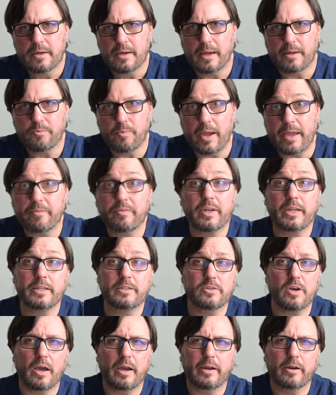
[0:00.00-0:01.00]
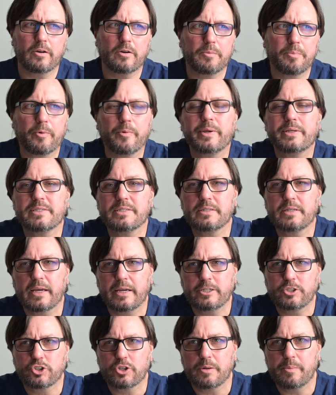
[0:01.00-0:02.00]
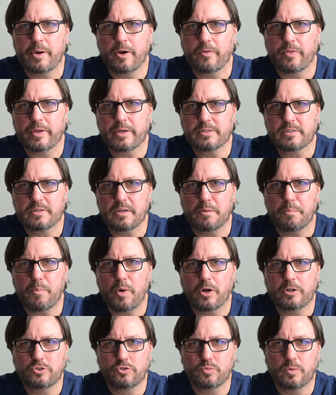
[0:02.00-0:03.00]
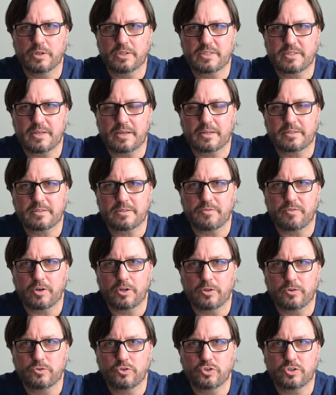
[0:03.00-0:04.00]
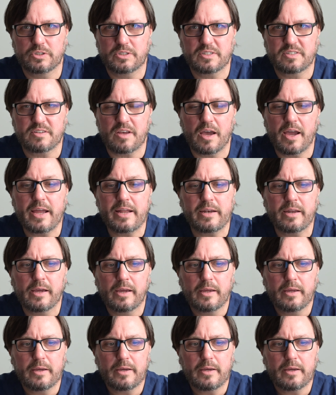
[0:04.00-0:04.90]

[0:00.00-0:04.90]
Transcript: And we have an entire presentation about this in Module 6 of Occlusion Design.